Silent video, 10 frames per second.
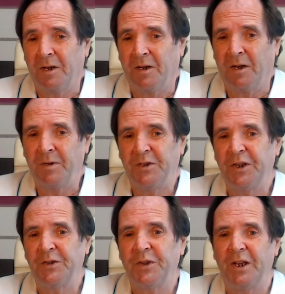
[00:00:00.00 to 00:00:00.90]
I mean,
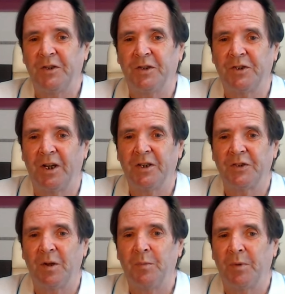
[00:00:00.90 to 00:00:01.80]
since then,
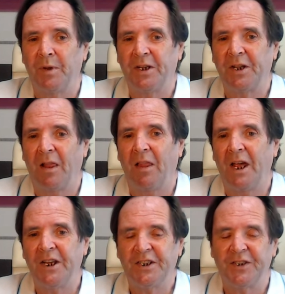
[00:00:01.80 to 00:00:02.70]
China's implemented a
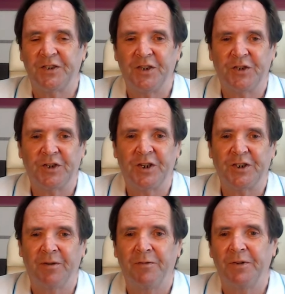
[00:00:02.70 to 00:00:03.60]
licensing
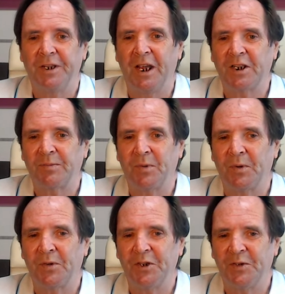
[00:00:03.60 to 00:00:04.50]
system for the
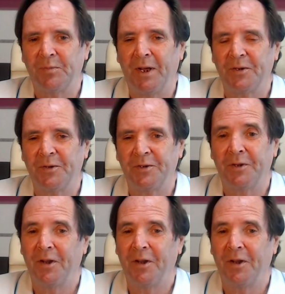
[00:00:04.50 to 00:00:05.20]
export of these metals.